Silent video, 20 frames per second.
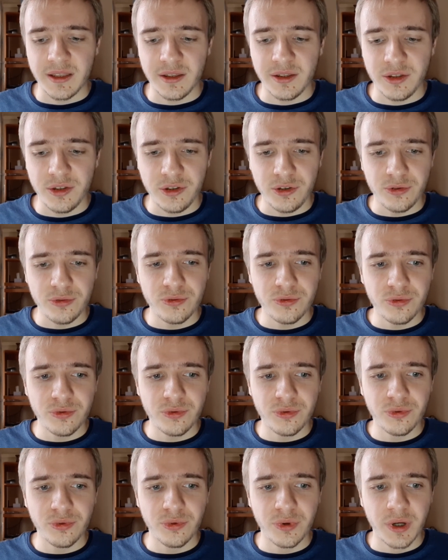
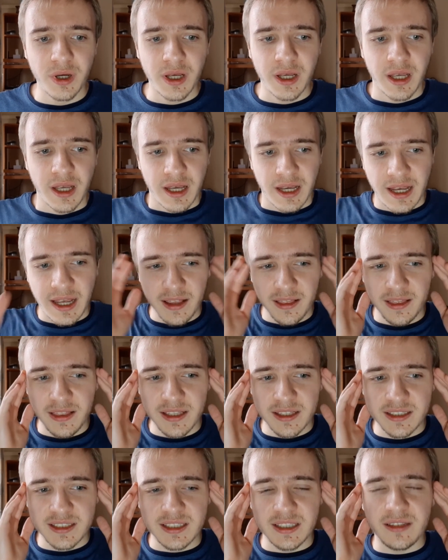You had
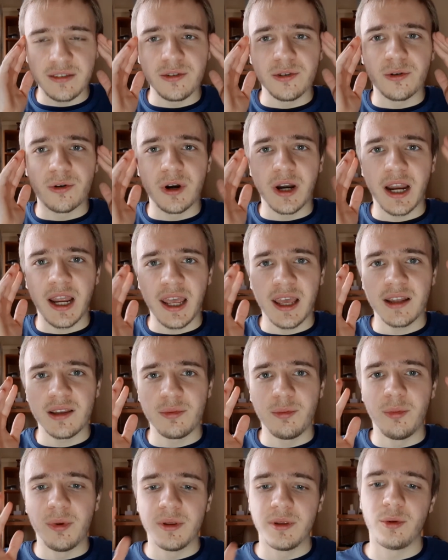this in your head,
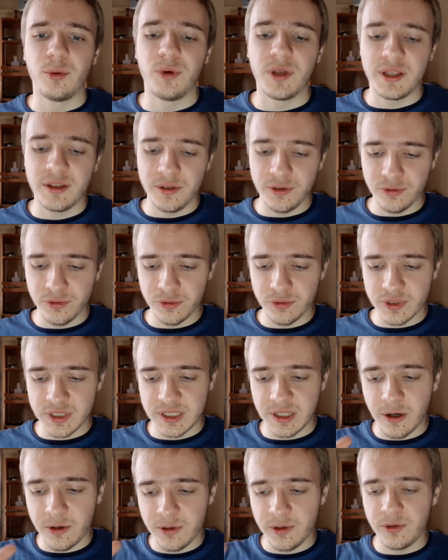but when you
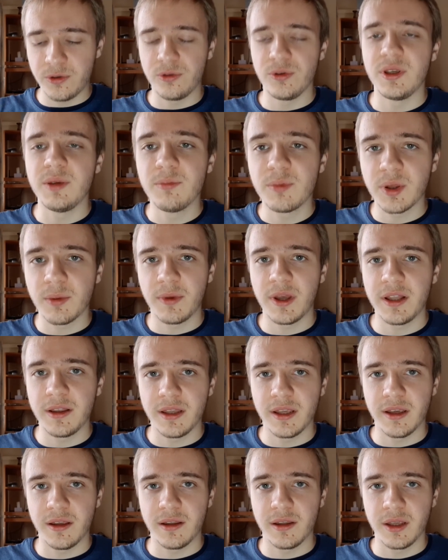started to implement
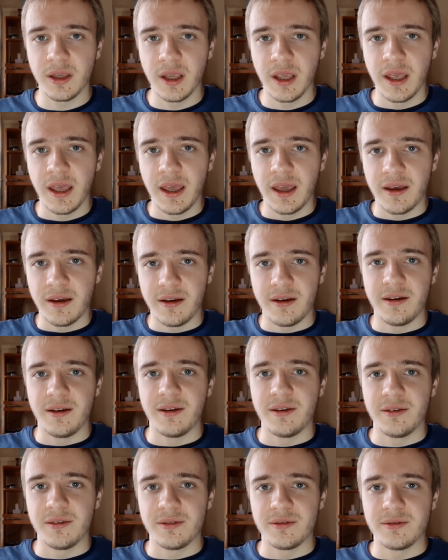it,
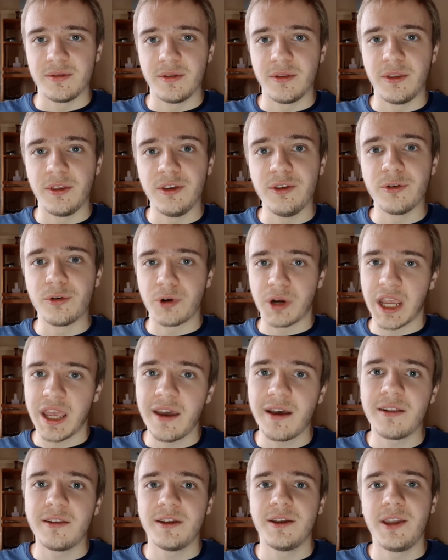the
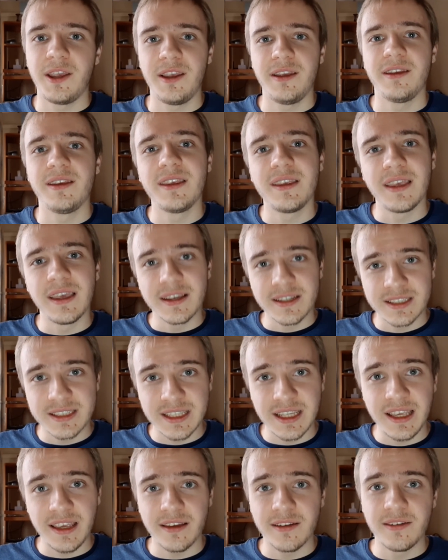reality kicks
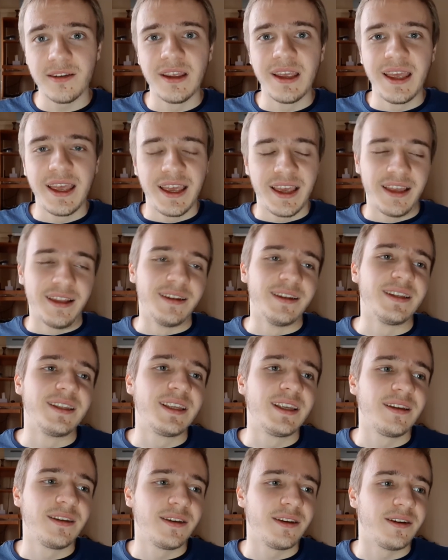in, and
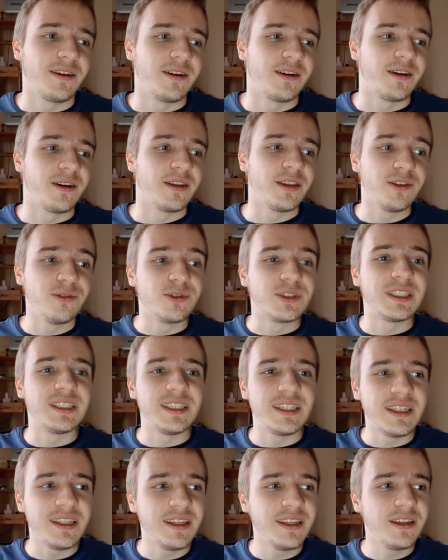you
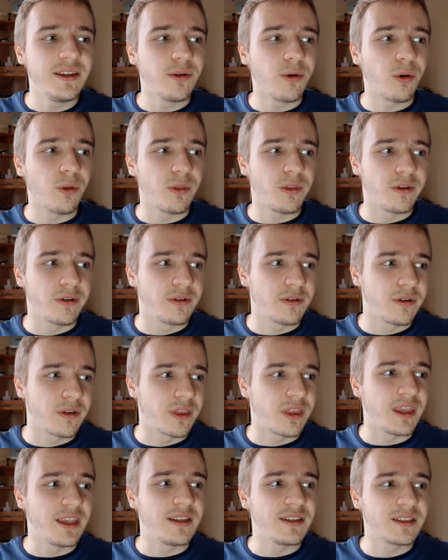see all the
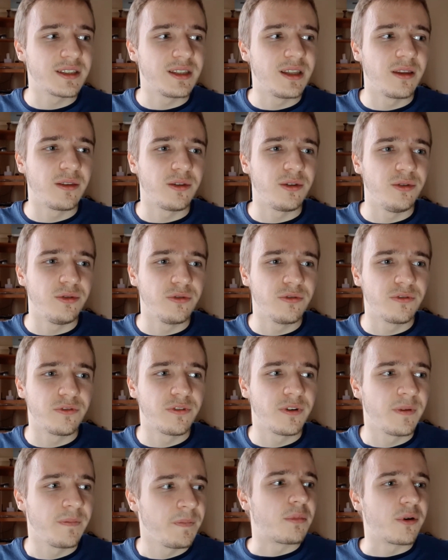things that
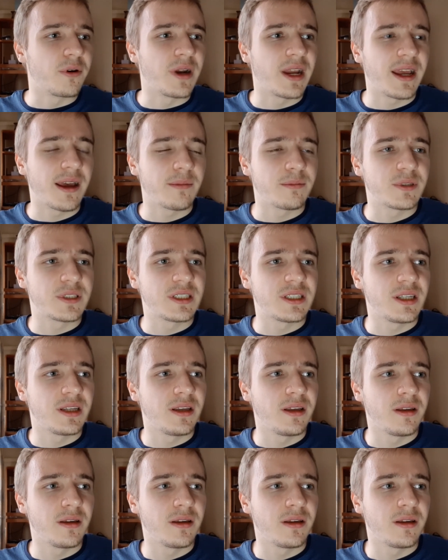you've perhaps